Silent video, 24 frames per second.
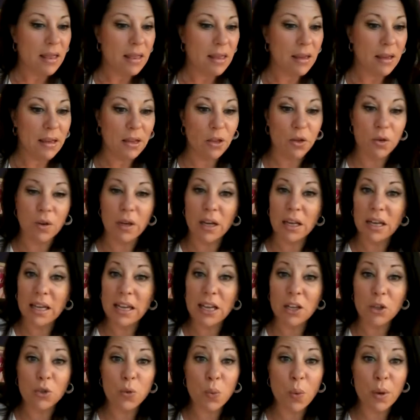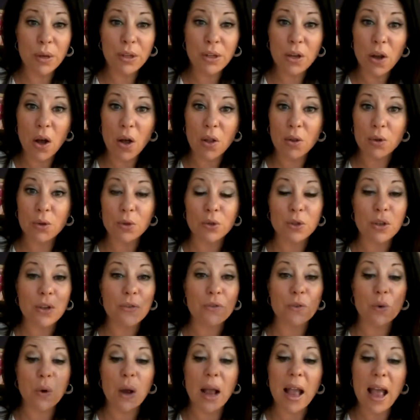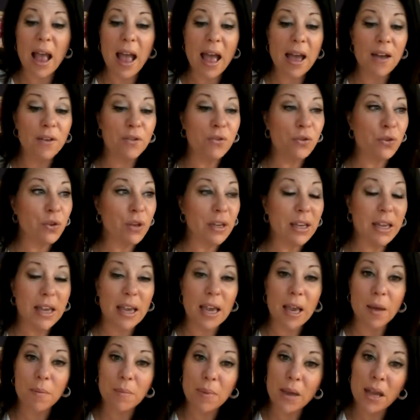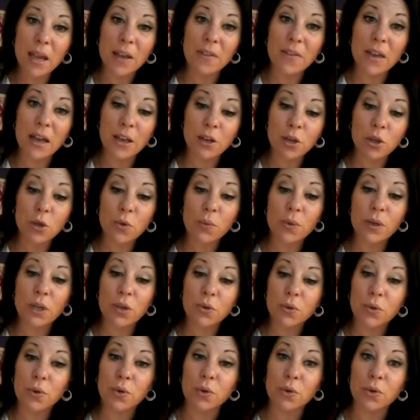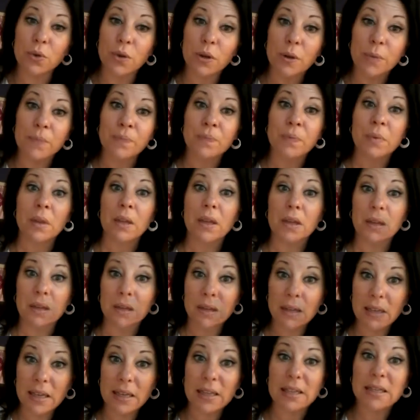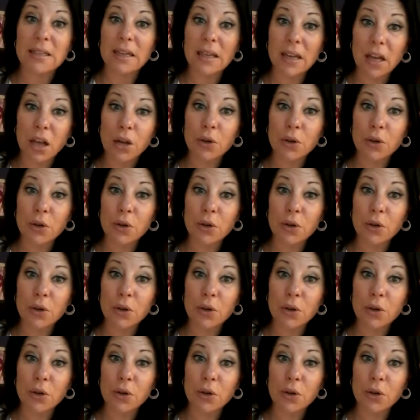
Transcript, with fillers: you're going to get $20 for every campaign that new recruit gets that